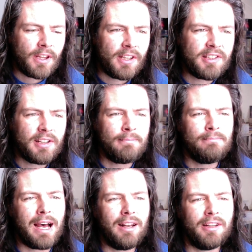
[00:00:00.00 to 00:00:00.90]
This
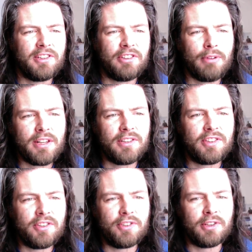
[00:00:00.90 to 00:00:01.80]
imbalance threatens
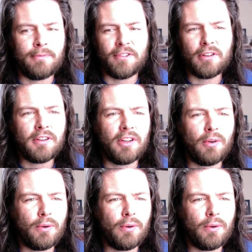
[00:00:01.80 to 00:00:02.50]
to subvert the